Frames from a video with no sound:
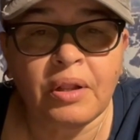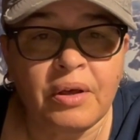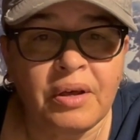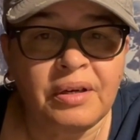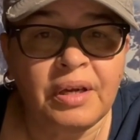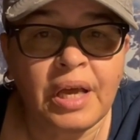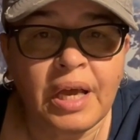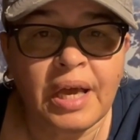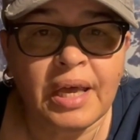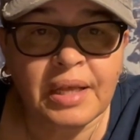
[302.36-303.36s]
on,
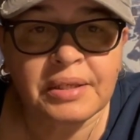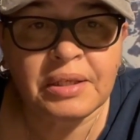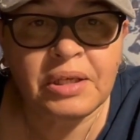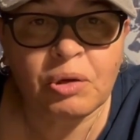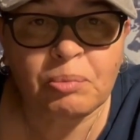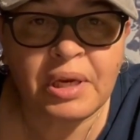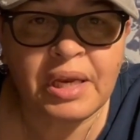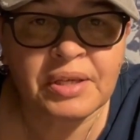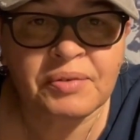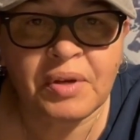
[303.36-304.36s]
and I'll see you on my
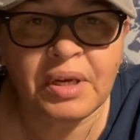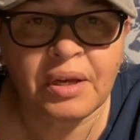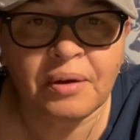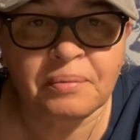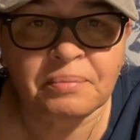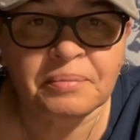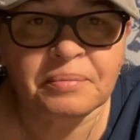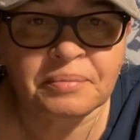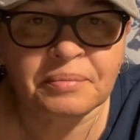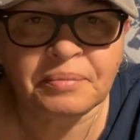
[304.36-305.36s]
next video.